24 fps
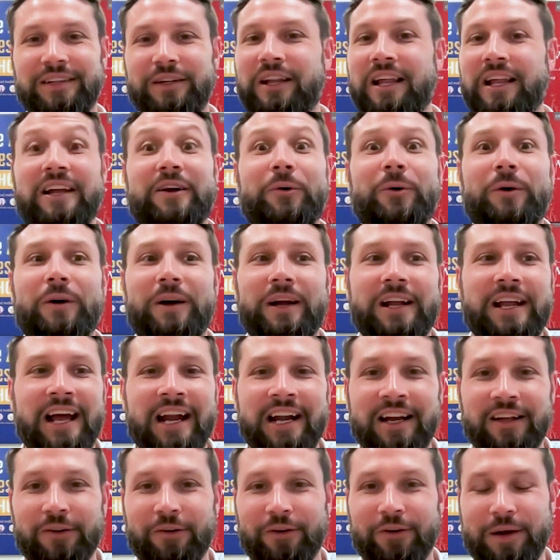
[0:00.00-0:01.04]
like, or a
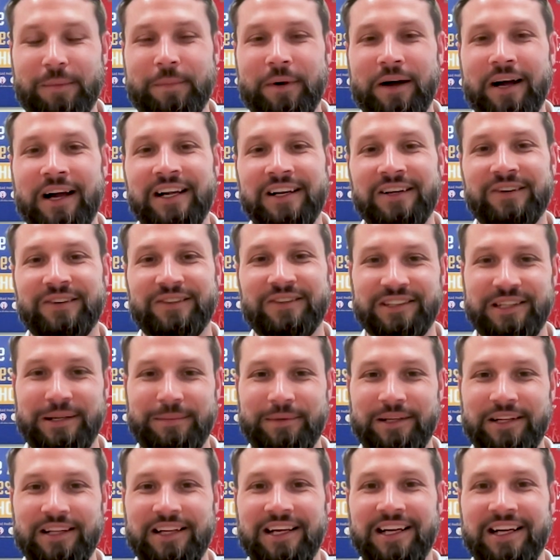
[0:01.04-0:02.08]
category buyer or
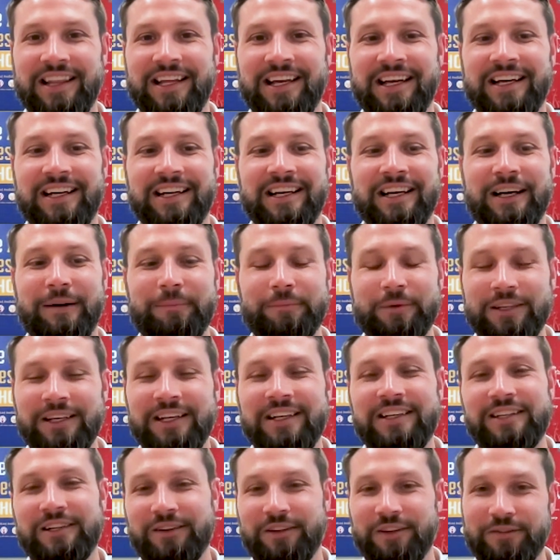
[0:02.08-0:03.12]
something like that? You
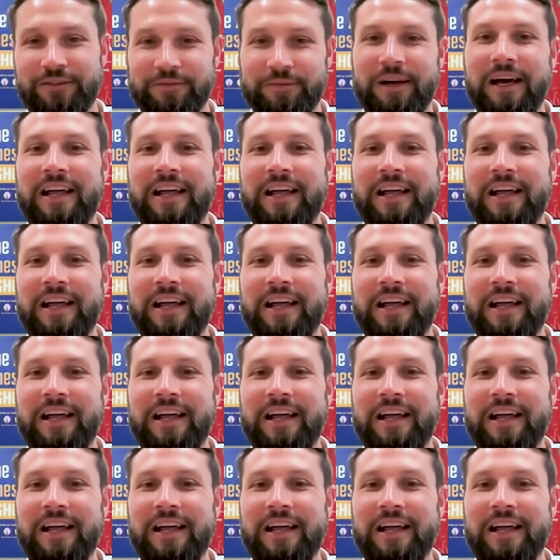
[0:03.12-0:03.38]
need to know that.